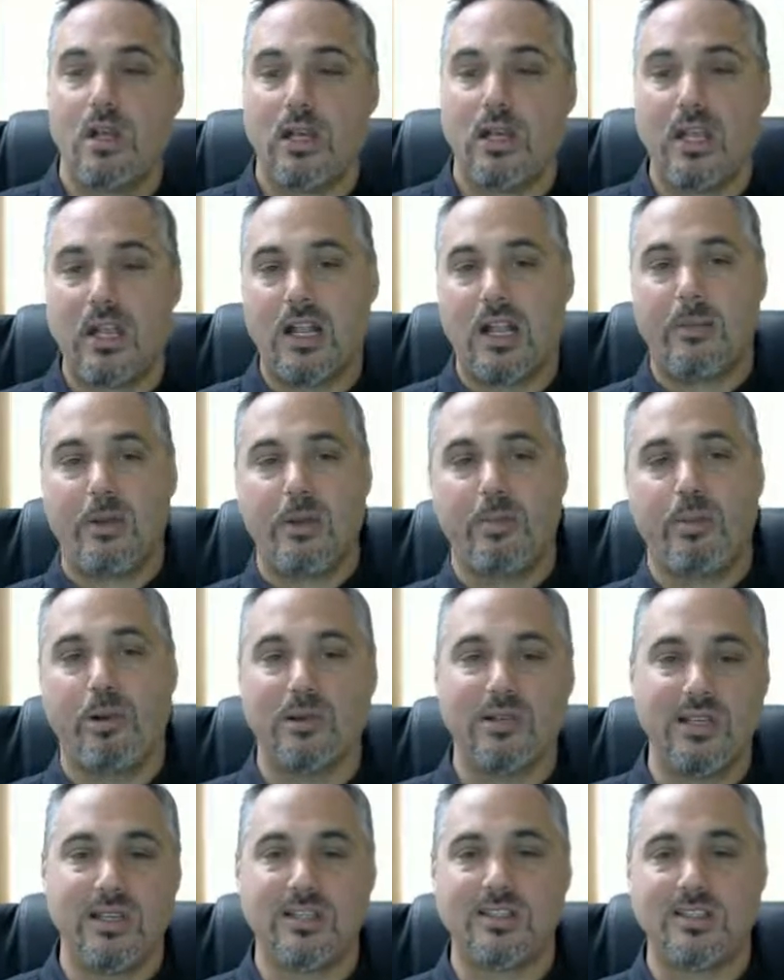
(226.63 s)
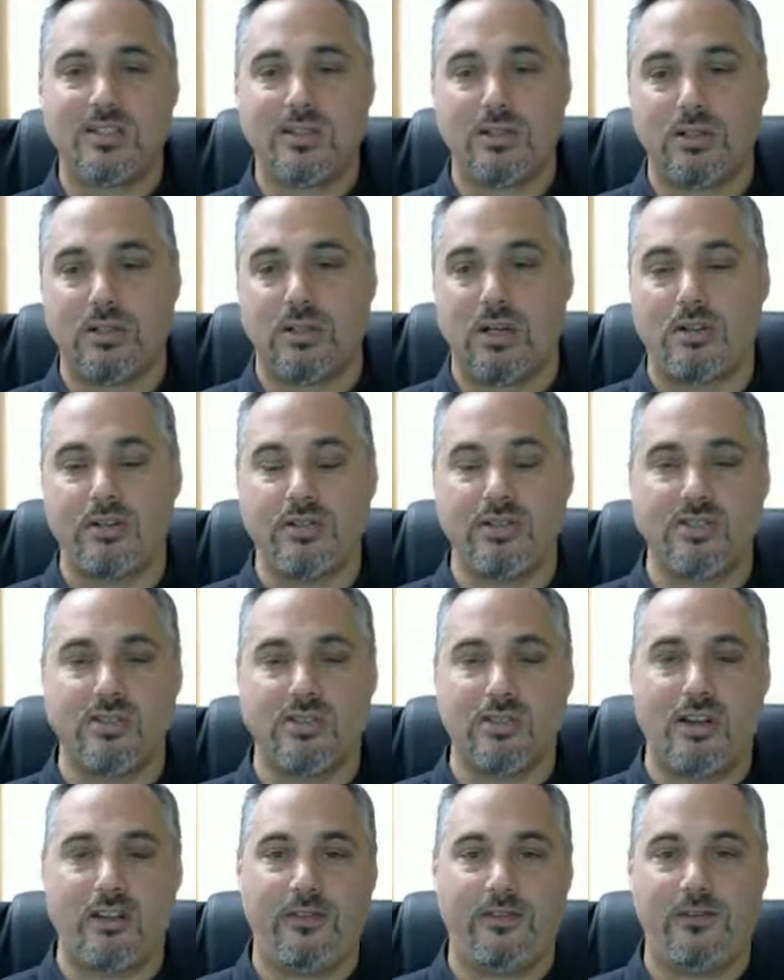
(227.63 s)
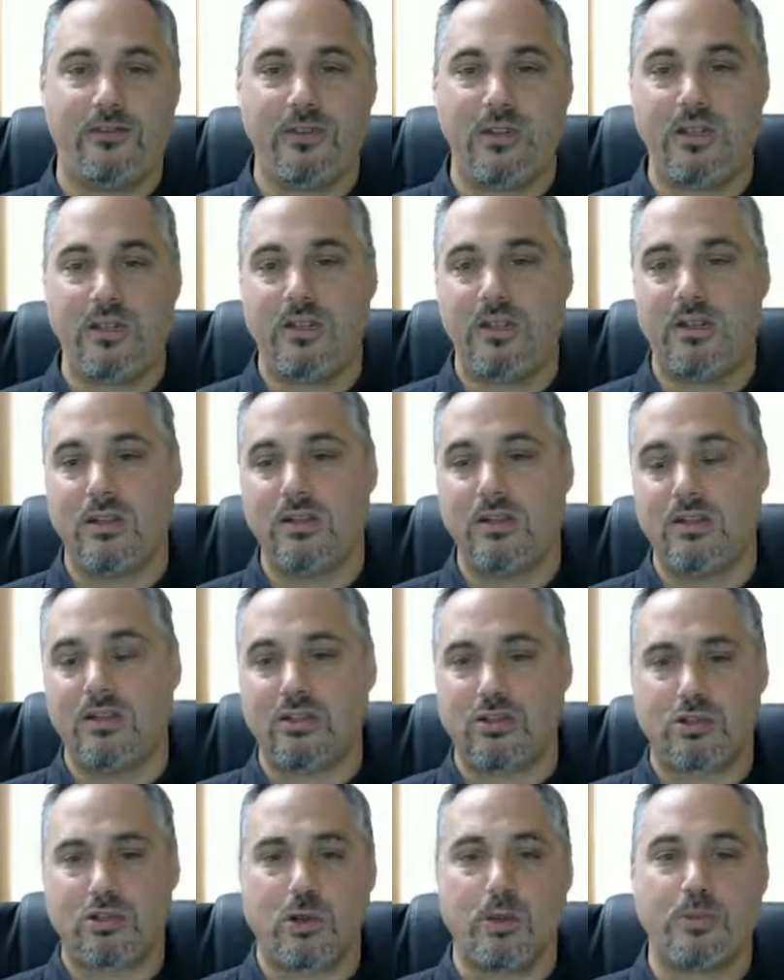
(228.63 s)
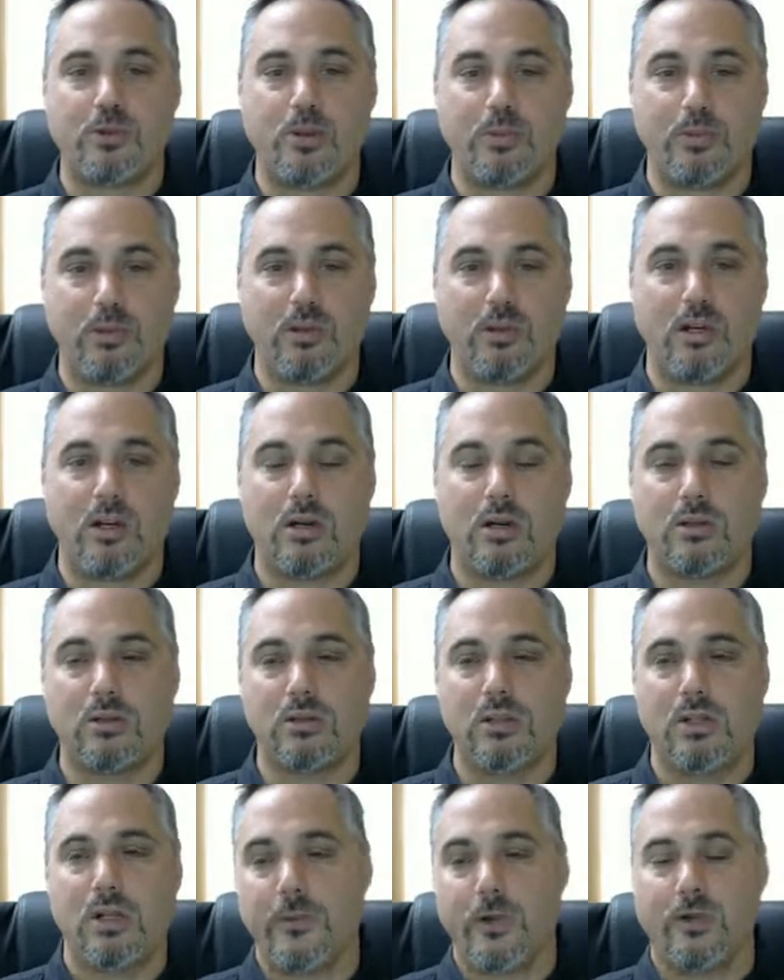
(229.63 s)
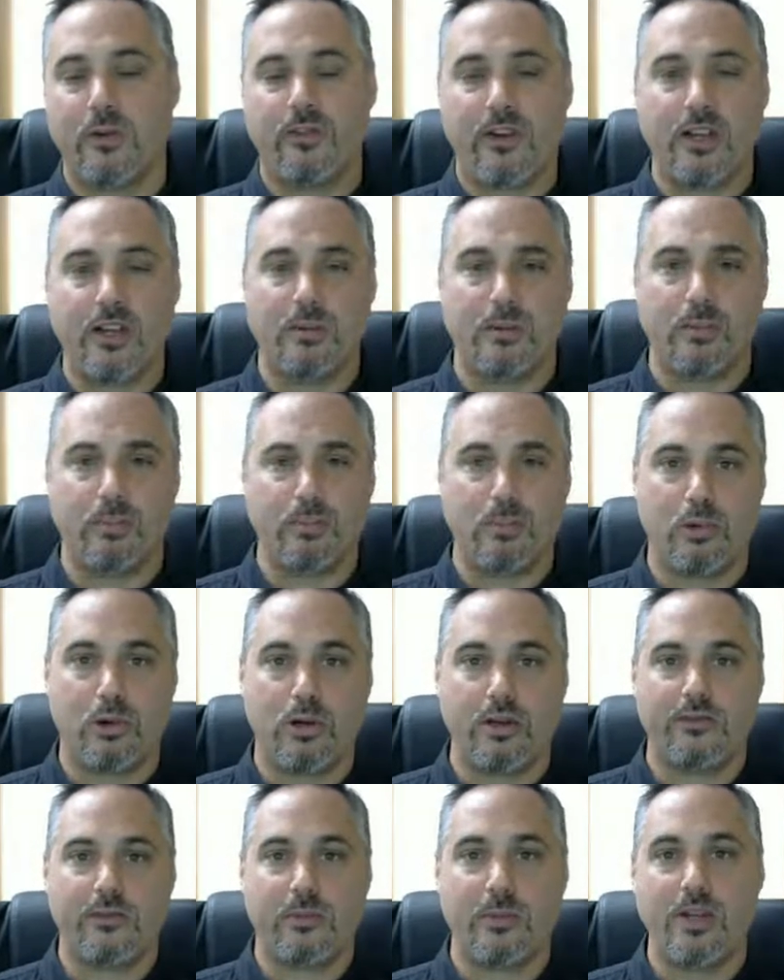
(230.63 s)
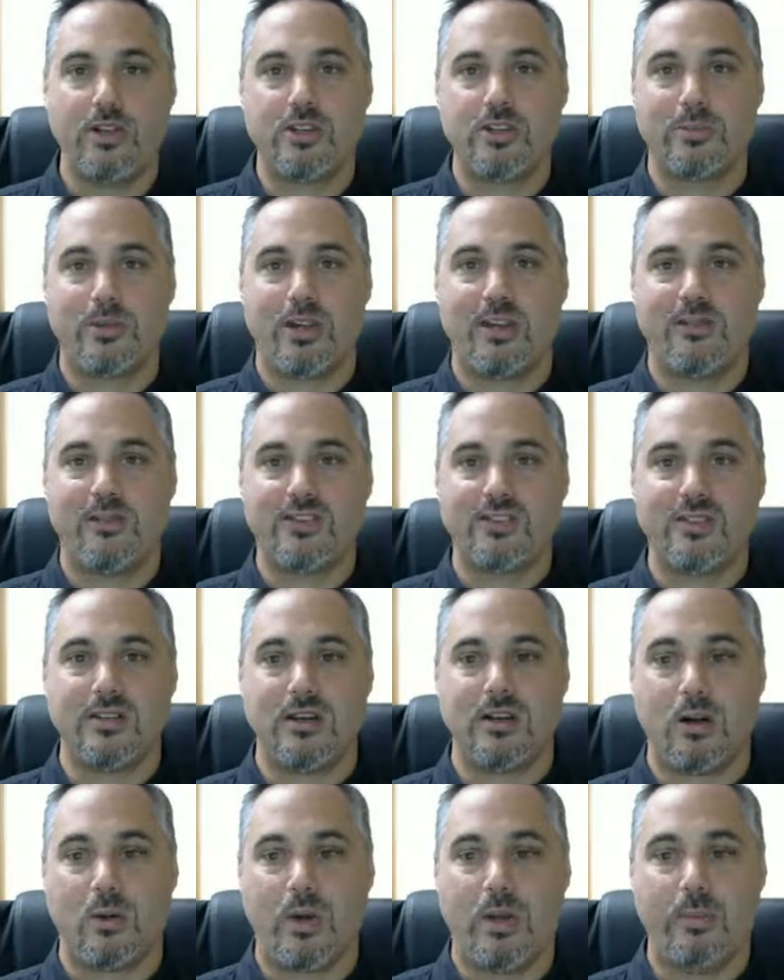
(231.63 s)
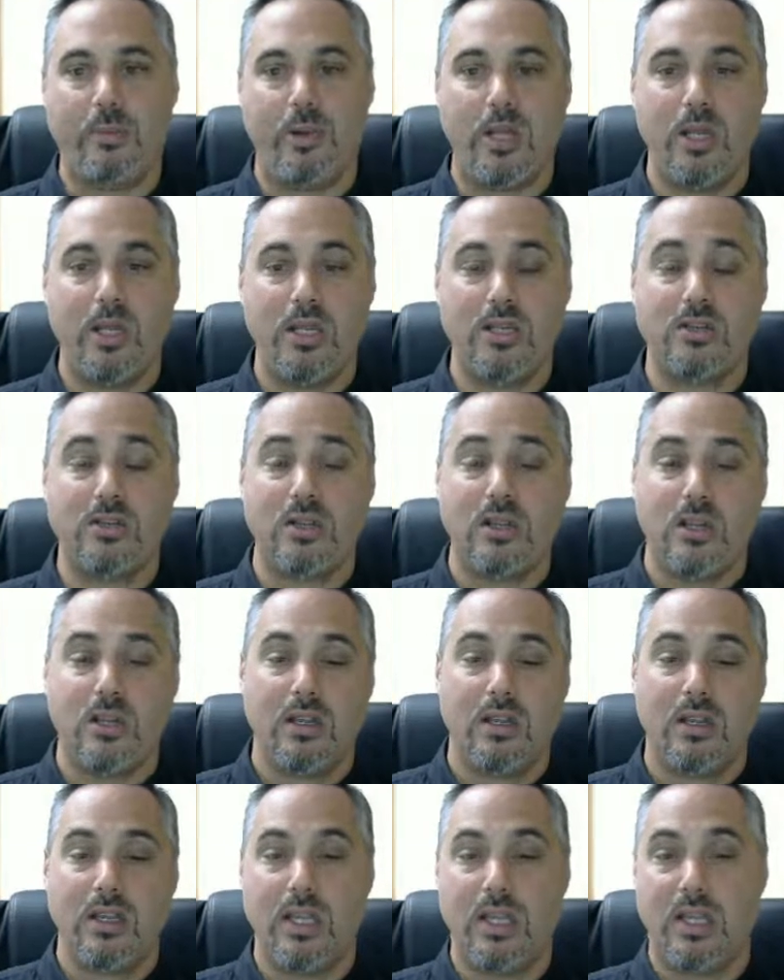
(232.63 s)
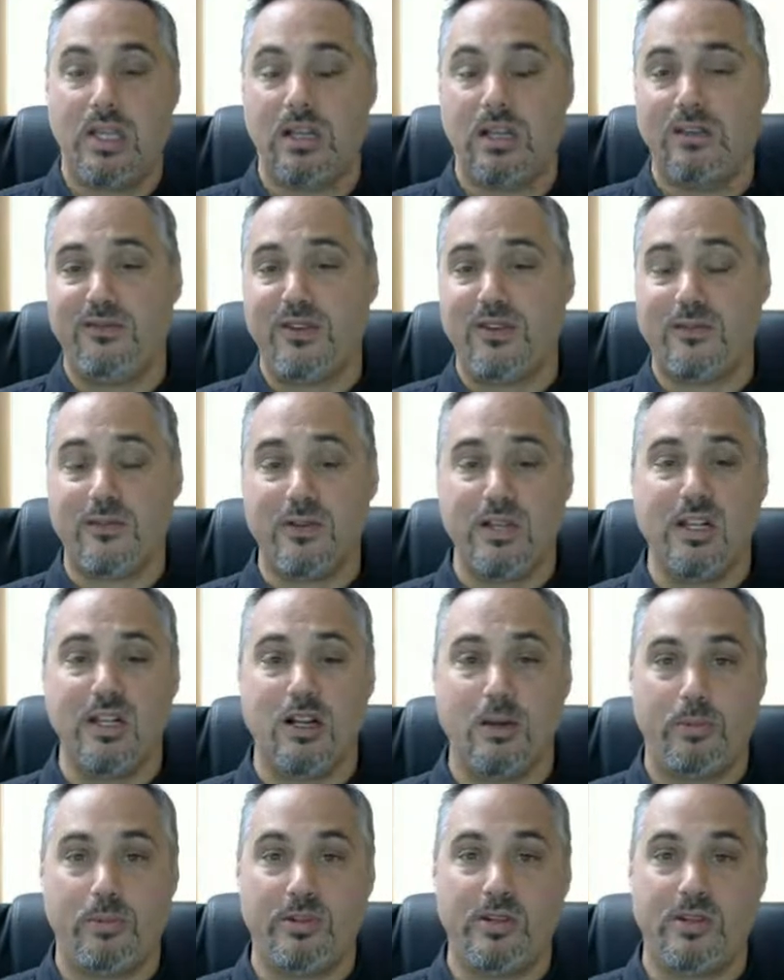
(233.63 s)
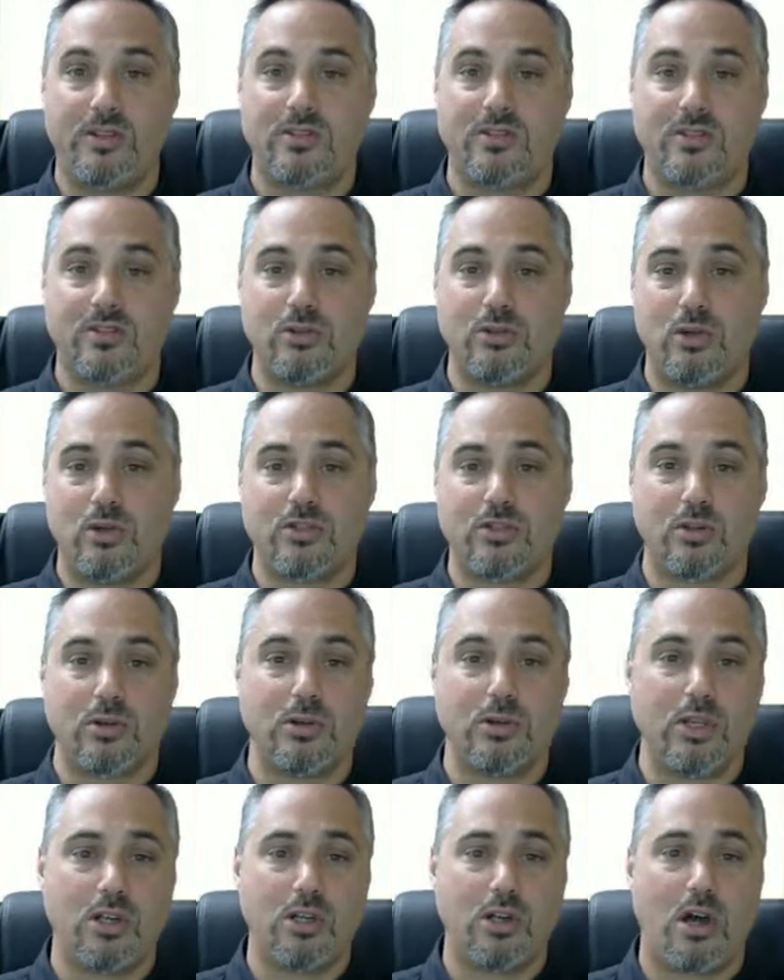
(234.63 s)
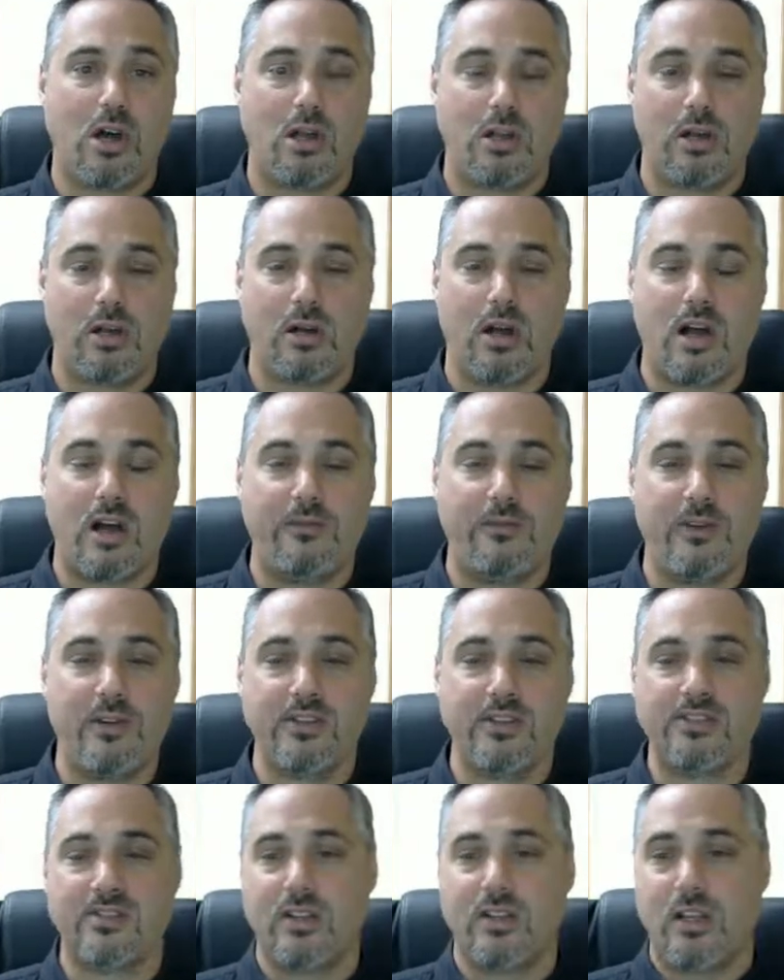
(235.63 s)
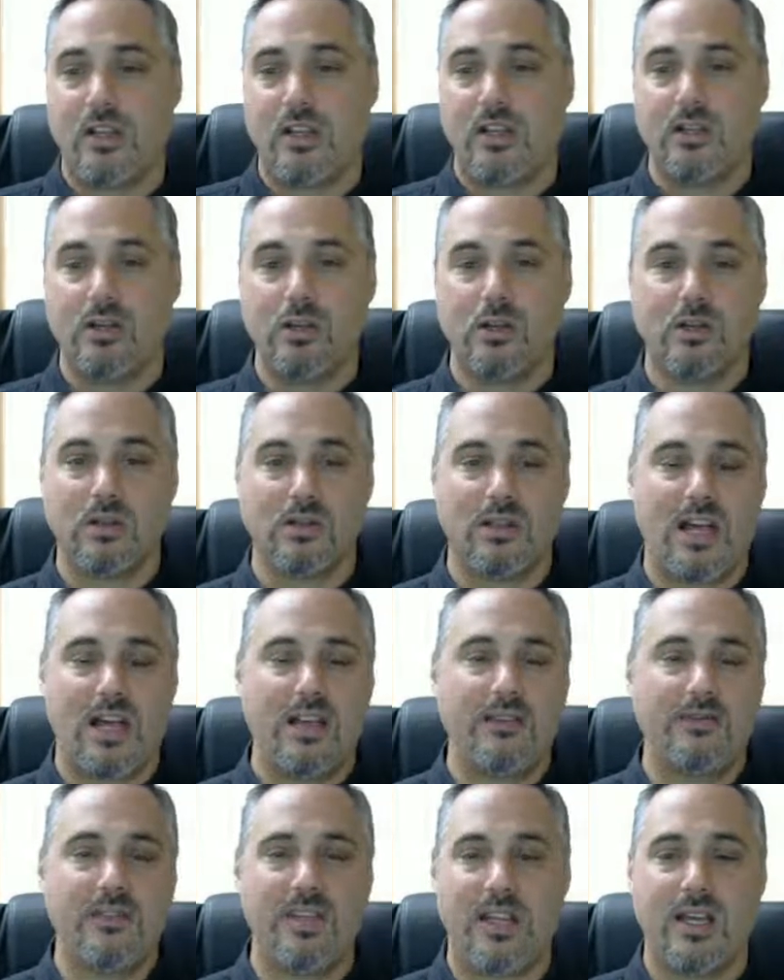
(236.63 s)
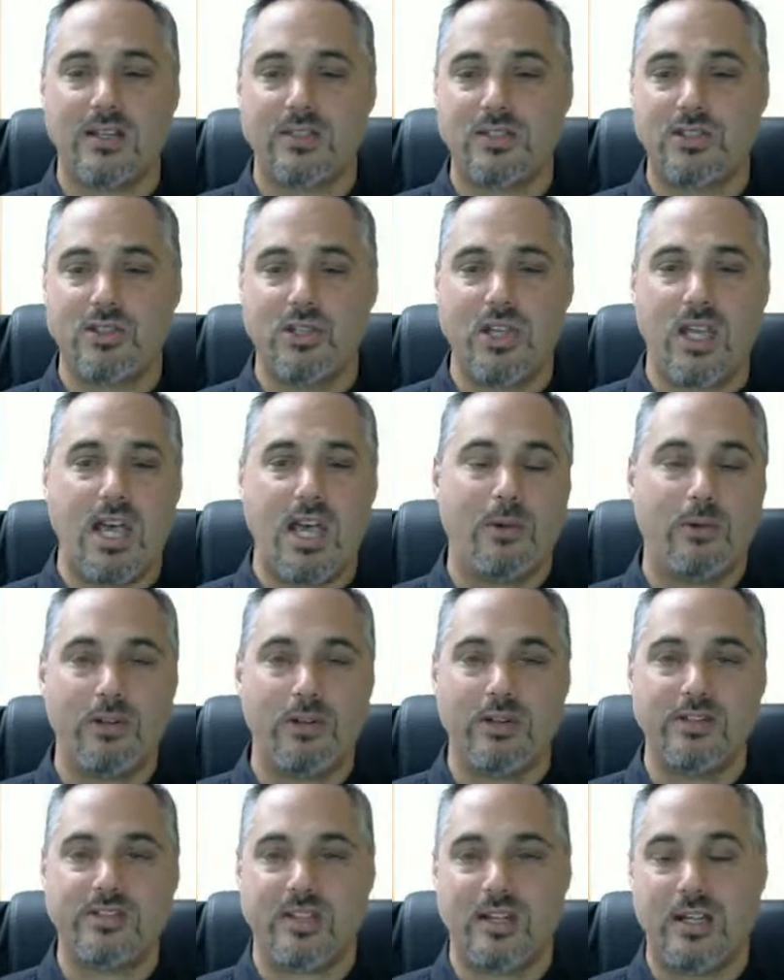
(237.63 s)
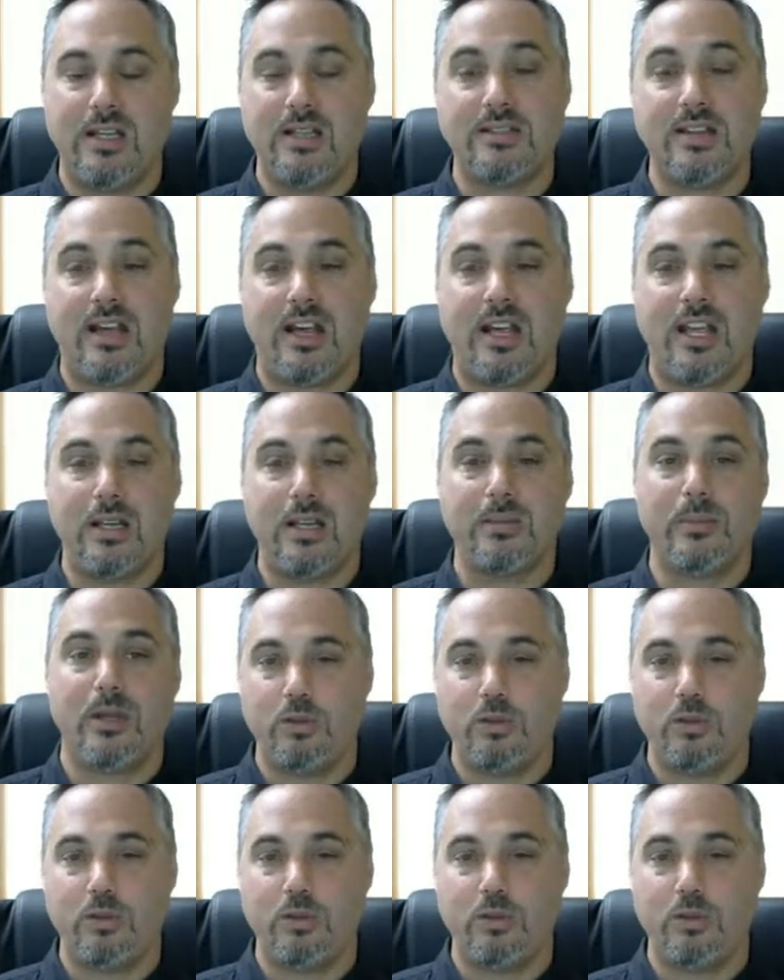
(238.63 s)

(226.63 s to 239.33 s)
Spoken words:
Again, I'm going to put links to all this stuff in the description below. You can find out more information by visiting our webpage. And if you ever need help with this, you can certainly call our office. You can live text, chat with us at any time.